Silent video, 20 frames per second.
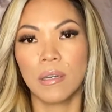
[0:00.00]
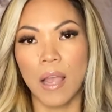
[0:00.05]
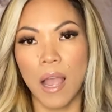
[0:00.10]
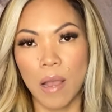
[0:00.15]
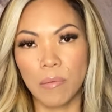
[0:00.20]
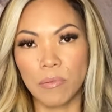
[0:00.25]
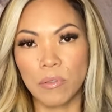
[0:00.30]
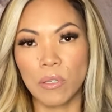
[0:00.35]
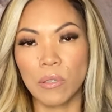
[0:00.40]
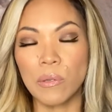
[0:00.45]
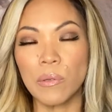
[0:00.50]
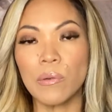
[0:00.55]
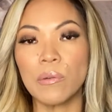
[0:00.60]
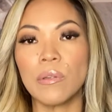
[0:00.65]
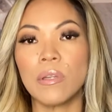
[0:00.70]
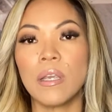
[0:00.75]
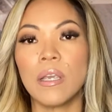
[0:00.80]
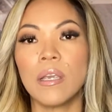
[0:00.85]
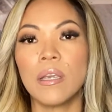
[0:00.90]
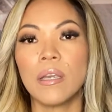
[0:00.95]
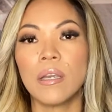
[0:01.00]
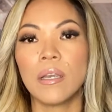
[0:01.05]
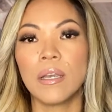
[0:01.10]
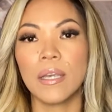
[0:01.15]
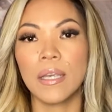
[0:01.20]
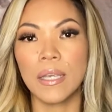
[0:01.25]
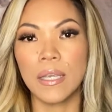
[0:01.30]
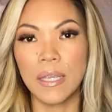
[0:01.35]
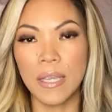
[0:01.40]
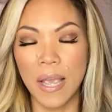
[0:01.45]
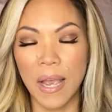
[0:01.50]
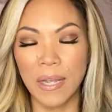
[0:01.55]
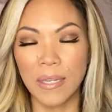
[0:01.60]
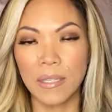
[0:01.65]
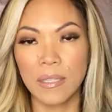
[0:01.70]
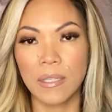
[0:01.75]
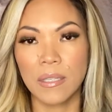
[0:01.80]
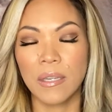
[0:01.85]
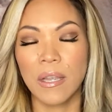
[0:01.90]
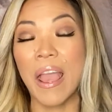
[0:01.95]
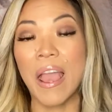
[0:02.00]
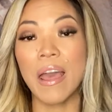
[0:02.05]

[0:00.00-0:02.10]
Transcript: Absolutely, yes.